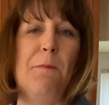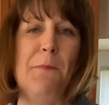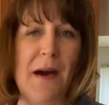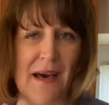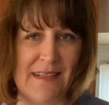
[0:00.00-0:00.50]

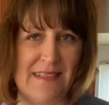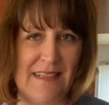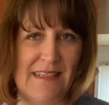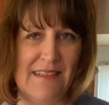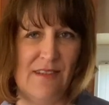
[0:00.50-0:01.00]

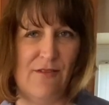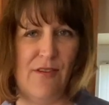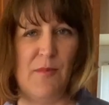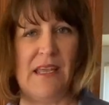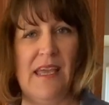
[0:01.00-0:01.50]
But
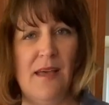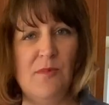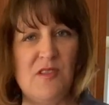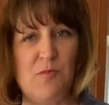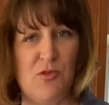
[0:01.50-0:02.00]
from a
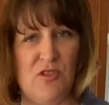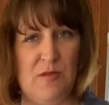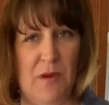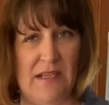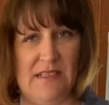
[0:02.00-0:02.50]
chemist's
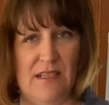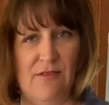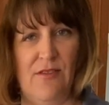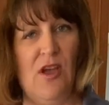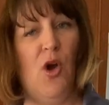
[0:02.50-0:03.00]

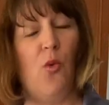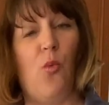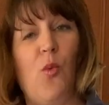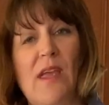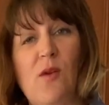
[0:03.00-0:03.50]
perspective,
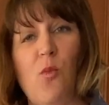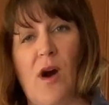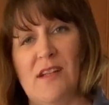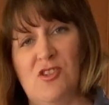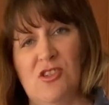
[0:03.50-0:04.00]
we
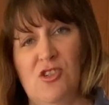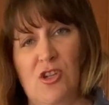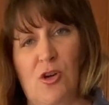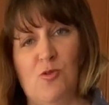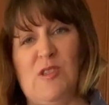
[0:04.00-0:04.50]
want to
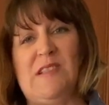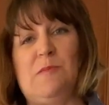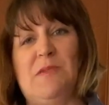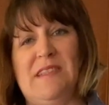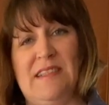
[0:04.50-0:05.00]
know
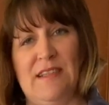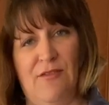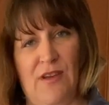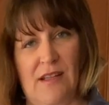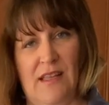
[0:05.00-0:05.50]

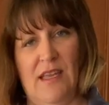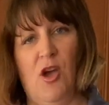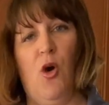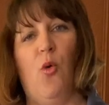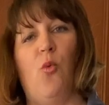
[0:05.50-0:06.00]
specifically,
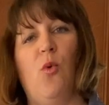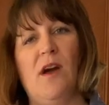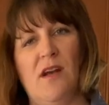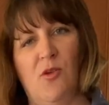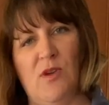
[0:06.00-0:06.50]

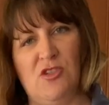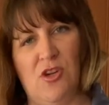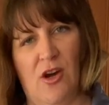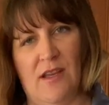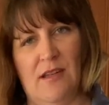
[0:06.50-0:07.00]
what are we
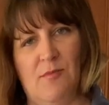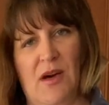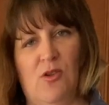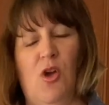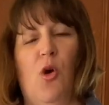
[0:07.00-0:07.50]
talking
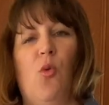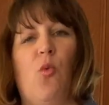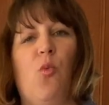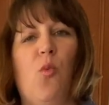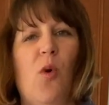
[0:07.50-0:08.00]
about?
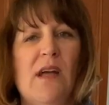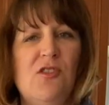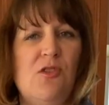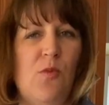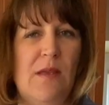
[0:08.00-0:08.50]

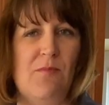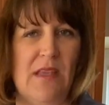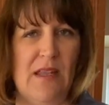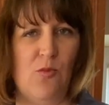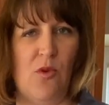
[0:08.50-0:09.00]
What do we
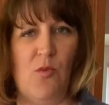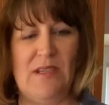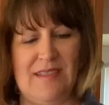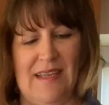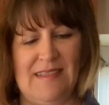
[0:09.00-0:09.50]
mean when we
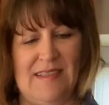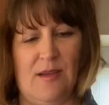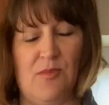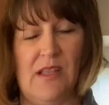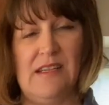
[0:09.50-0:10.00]
say
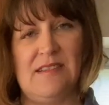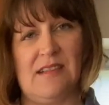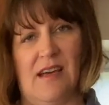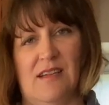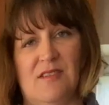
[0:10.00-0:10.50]
something is
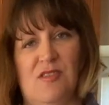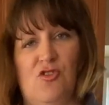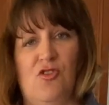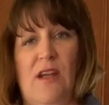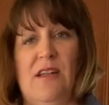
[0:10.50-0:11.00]

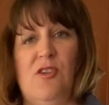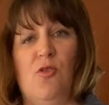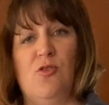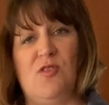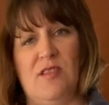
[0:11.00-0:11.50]
concentrated
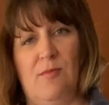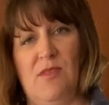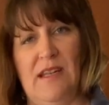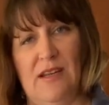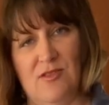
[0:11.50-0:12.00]
or
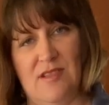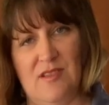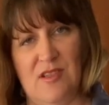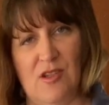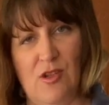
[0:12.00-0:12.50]
something else
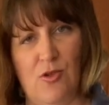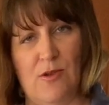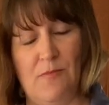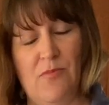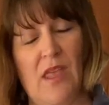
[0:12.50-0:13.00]
is
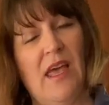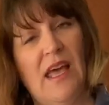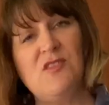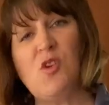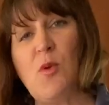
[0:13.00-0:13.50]
dilute?
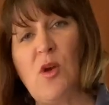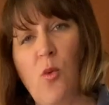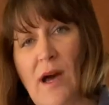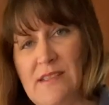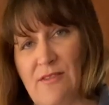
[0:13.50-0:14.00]
And so we
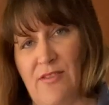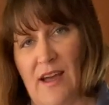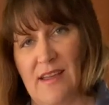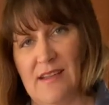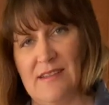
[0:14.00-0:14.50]

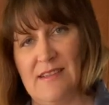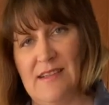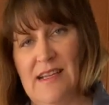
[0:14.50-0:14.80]
quantify it.